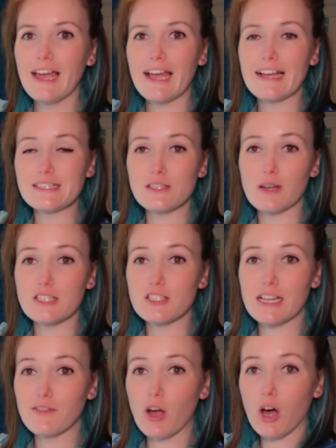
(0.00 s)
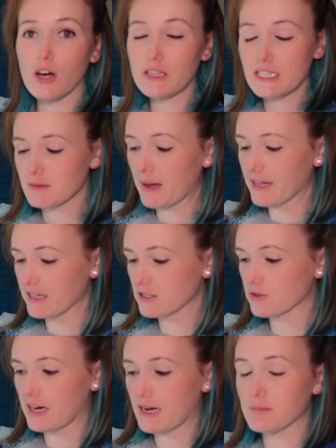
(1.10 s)
And so I just have all these batting
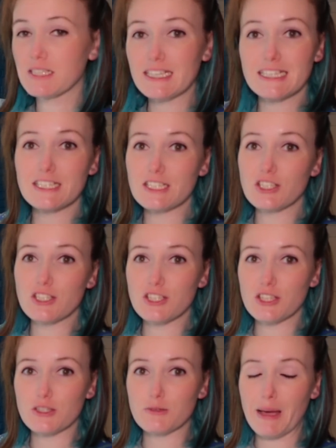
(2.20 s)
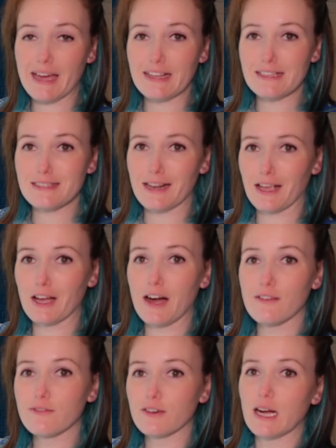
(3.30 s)
scraps in addition to those battings that I
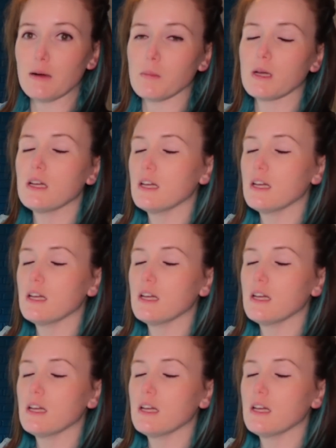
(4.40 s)
got from